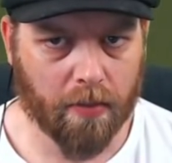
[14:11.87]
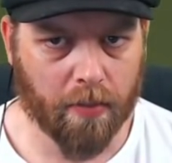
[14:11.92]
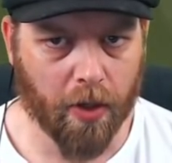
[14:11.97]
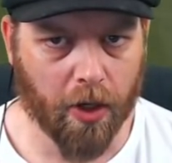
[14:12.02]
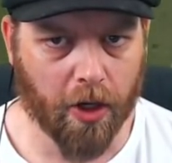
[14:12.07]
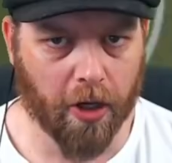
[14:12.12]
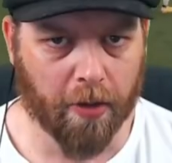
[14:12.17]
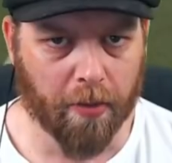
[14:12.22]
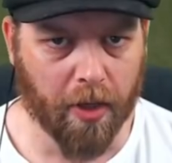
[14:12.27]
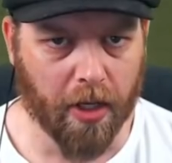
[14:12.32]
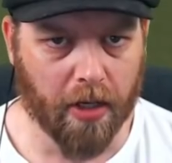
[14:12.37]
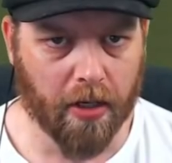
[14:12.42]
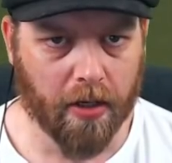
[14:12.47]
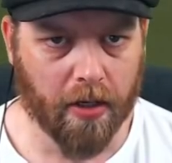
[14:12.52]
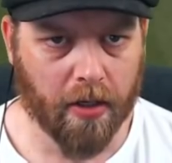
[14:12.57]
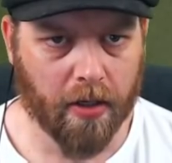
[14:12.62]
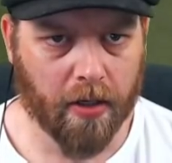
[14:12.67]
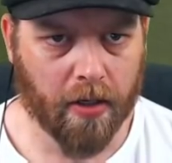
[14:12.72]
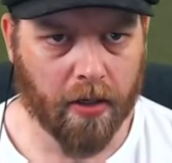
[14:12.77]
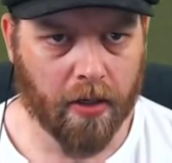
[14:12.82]
Bergman
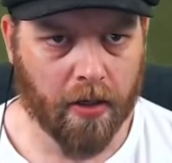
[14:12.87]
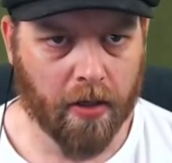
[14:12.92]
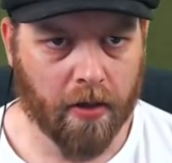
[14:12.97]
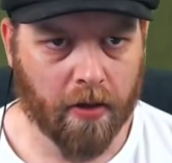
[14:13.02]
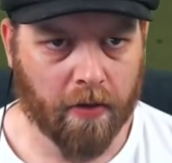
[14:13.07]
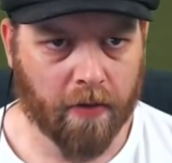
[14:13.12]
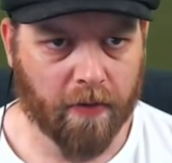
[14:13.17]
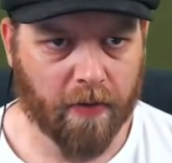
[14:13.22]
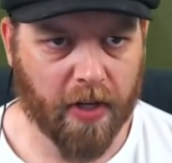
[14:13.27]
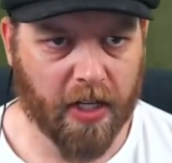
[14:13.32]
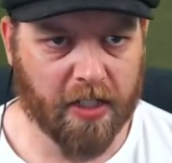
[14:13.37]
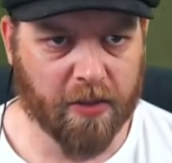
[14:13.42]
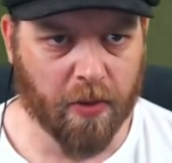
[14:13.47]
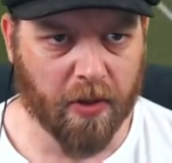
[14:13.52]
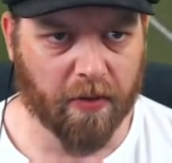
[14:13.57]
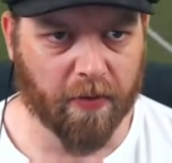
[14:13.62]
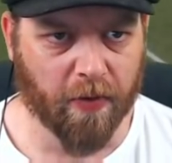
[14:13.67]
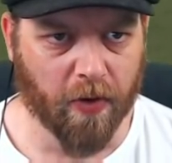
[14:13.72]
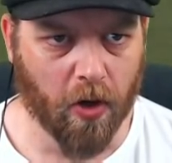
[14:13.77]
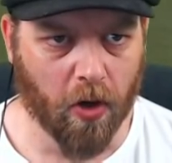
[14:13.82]
leads
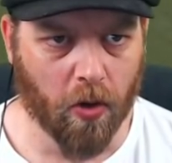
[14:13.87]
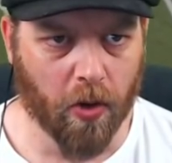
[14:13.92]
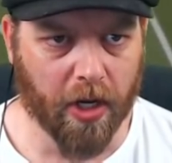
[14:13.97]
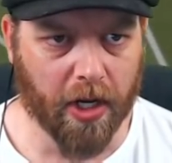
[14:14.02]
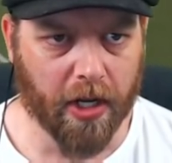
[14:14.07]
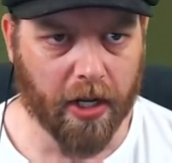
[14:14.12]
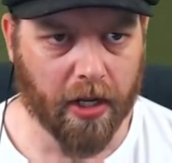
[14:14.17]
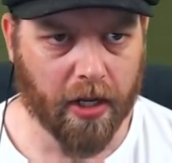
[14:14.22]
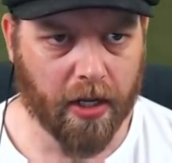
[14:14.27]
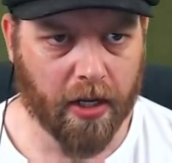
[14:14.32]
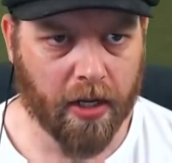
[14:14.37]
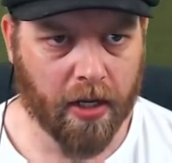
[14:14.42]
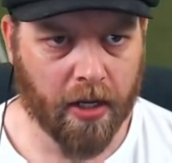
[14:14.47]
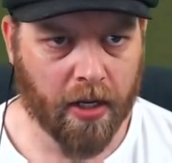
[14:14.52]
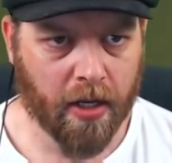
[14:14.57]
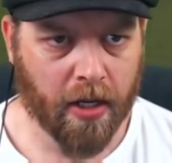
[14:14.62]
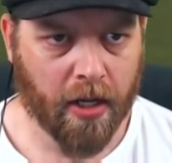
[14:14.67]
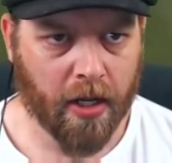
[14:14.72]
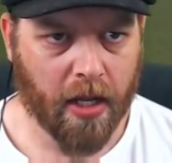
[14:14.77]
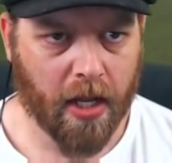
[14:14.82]
one forward.
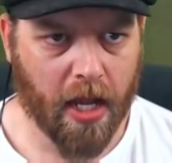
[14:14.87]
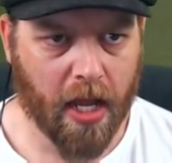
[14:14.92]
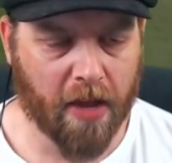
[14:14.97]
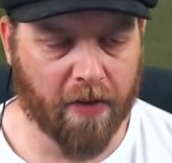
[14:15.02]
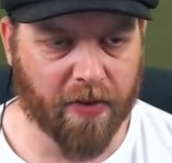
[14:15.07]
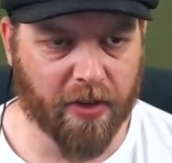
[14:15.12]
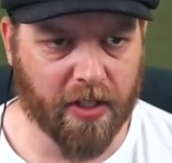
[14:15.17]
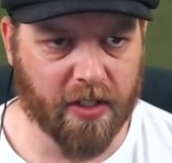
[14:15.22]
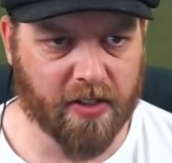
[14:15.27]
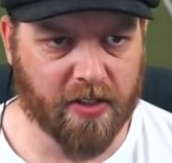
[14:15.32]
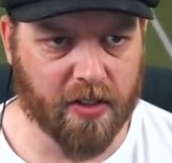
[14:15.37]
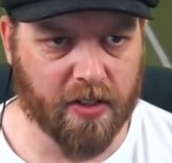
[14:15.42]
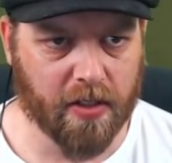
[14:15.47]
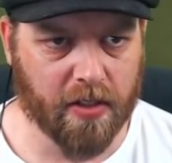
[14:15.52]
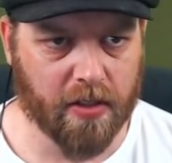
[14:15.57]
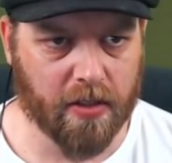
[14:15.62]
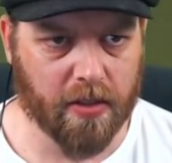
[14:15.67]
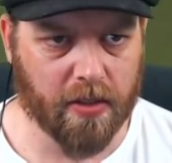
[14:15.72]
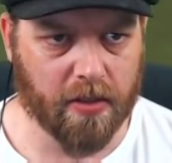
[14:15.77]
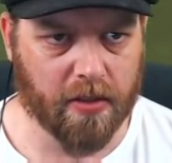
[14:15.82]
Evans
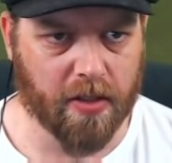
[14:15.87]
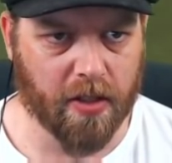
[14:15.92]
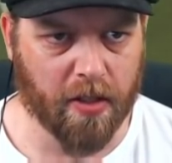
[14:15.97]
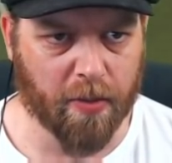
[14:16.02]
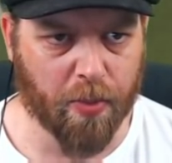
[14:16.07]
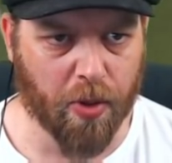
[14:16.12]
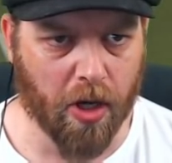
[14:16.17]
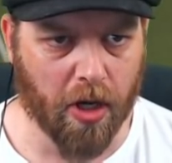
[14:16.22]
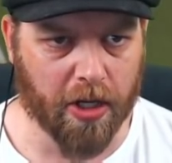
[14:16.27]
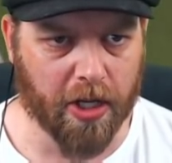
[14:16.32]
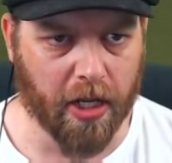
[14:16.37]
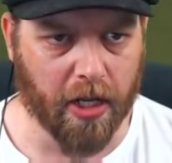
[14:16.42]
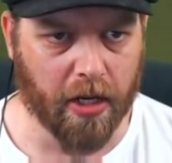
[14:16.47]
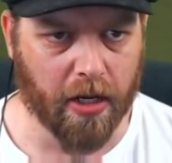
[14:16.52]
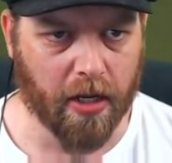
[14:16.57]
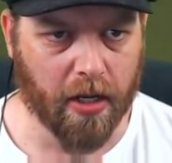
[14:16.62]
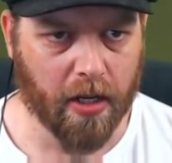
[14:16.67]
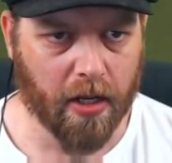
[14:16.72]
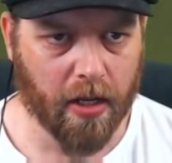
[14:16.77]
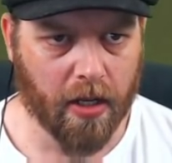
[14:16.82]
to the pocket.
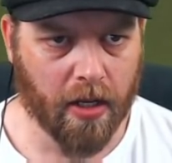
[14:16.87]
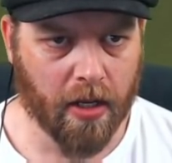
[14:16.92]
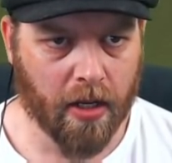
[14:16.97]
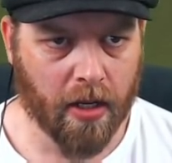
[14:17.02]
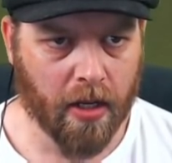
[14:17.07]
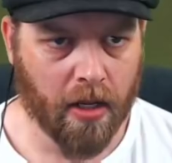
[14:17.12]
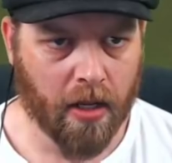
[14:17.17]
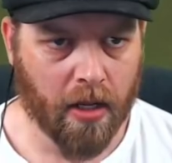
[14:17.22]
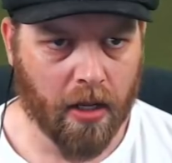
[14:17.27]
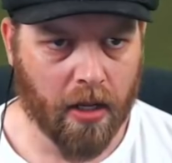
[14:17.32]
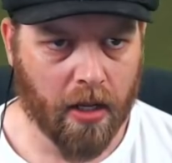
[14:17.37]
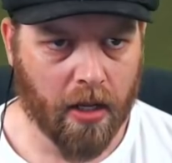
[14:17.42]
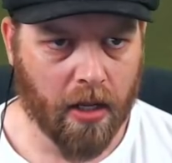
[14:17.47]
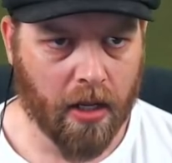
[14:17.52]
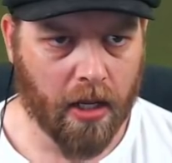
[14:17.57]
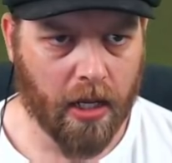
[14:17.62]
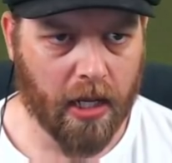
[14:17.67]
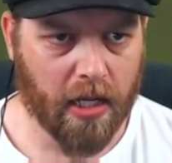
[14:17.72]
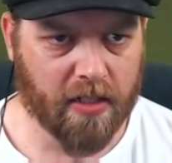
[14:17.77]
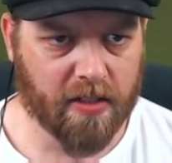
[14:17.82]

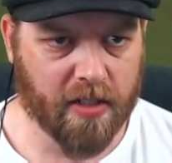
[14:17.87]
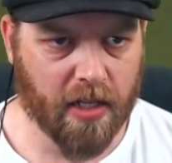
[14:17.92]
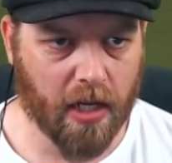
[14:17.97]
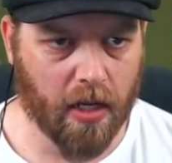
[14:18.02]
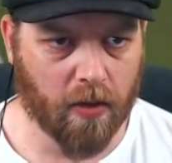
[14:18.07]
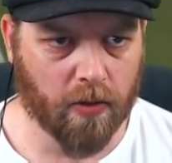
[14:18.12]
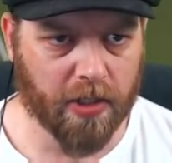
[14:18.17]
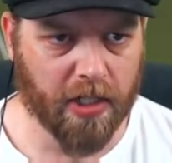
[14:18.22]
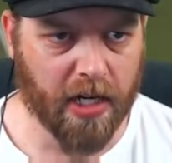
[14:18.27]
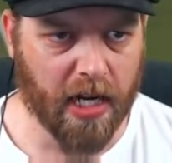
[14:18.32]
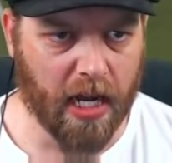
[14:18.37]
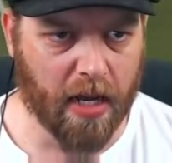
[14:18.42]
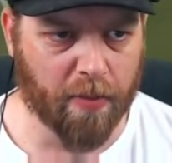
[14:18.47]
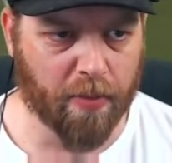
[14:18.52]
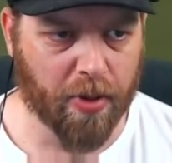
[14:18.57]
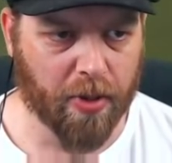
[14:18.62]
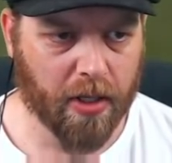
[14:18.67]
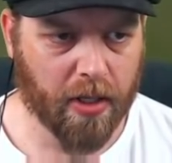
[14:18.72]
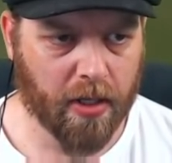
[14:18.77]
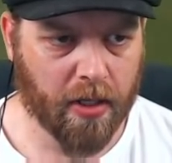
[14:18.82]
Has to hold it
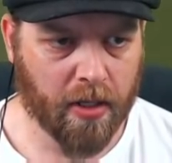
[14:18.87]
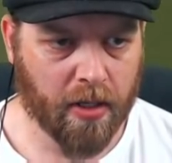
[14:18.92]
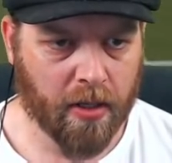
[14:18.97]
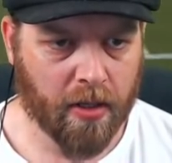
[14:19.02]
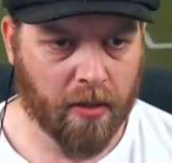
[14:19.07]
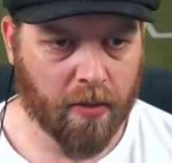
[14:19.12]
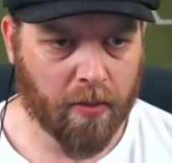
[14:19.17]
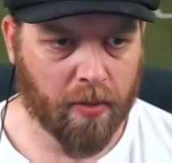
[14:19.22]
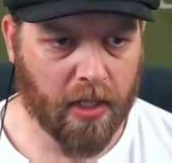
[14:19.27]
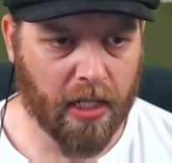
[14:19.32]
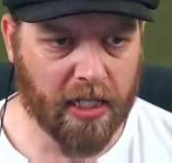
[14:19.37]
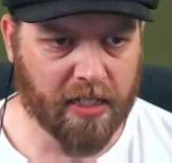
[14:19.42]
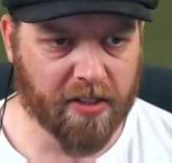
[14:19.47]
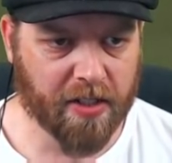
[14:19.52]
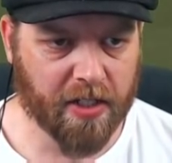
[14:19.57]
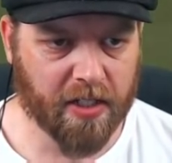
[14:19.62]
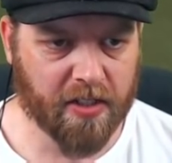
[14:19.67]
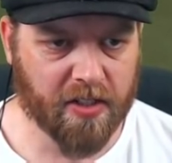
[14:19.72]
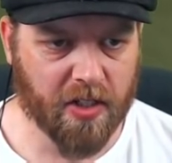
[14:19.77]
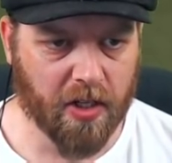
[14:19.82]
up. Lays
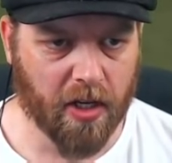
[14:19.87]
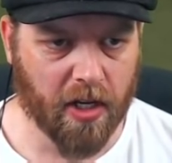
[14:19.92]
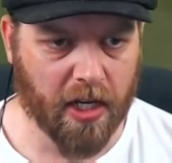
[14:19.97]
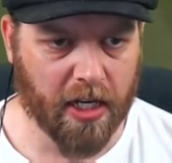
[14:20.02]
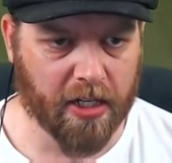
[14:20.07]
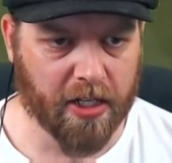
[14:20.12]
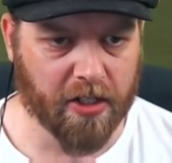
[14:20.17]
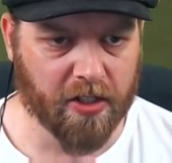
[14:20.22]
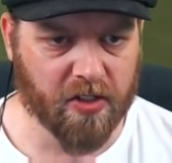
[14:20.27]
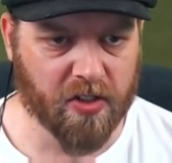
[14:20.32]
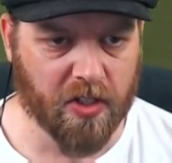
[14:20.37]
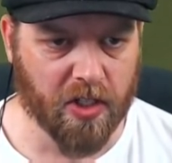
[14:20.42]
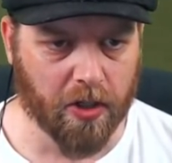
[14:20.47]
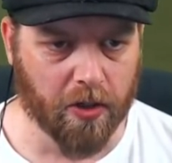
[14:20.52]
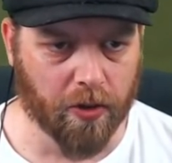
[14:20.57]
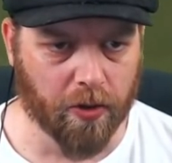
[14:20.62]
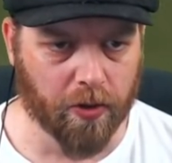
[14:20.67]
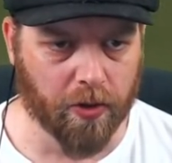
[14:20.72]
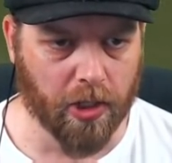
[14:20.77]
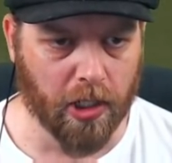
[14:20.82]
it inside.
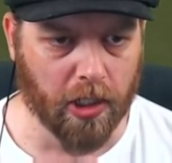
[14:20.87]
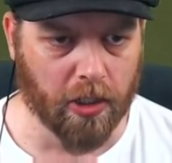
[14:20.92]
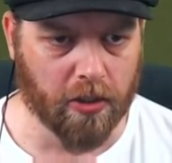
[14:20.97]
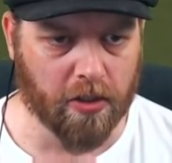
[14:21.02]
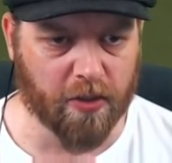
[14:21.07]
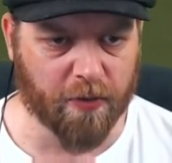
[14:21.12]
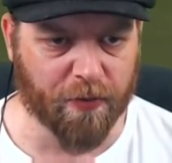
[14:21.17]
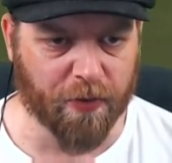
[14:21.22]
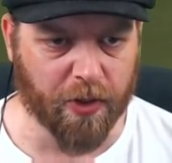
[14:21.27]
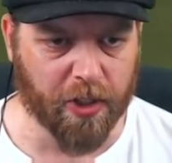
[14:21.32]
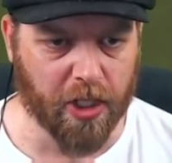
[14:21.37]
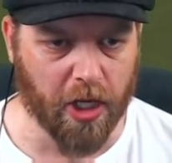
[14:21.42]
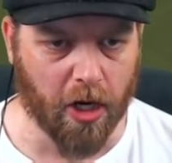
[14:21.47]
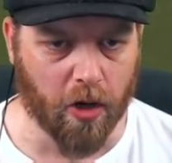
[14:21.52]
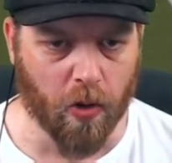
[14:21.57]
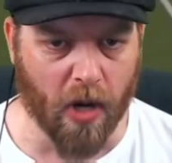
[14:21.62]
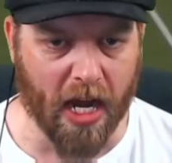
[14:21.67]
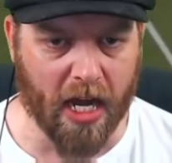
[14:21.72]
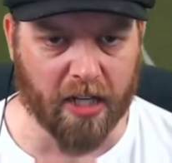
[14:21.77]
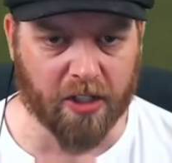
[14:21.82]
Kassoon looks for
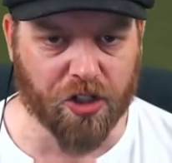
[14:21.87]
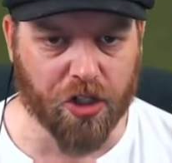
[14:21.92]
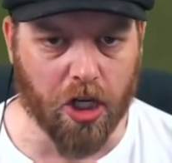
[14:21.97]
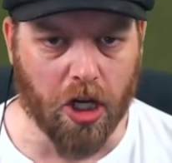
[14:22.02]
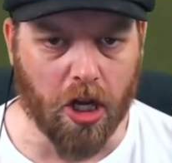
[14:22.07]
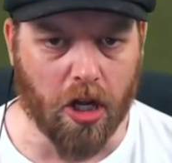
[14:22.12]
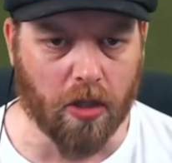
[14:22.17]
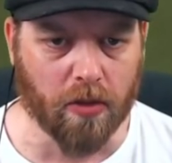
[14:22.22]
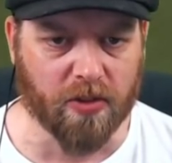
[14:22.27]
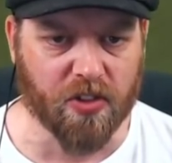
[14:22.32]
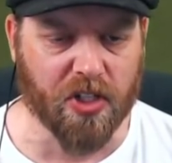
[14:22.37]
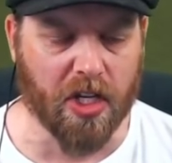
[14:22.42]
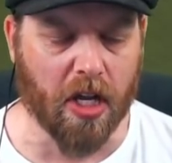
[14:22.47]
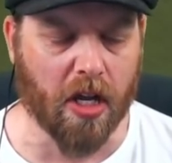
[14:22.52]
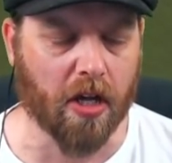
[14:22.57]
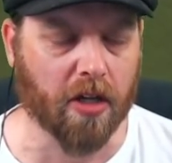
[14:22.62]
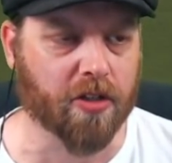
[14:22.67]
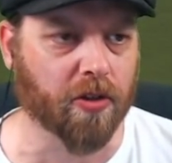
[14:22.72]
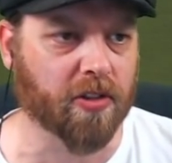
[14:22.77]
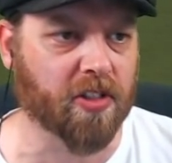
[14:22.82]
Johann Schultz.
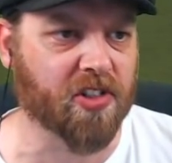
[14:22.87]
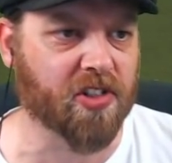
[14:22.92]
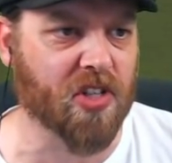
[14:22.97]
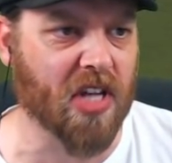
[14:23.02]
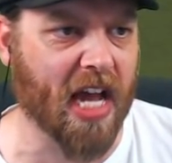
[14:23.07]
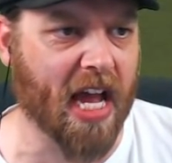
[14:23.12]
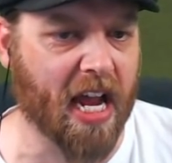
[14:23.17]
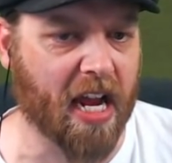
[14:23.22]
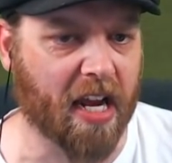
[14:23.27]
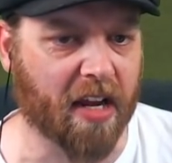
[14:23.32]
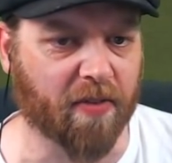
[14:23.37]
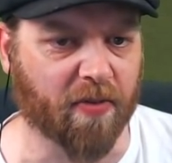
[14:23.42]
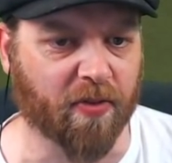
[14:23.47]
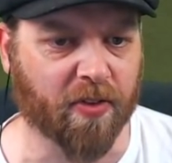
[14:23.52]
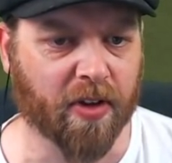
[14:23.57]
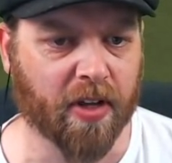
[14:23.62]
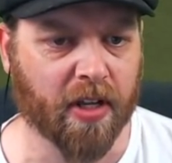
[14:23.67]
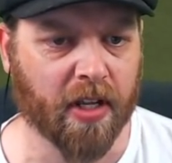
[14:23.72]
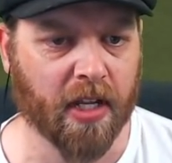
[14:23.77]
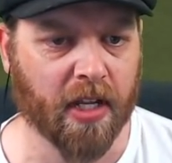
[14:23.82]
Oh, good save.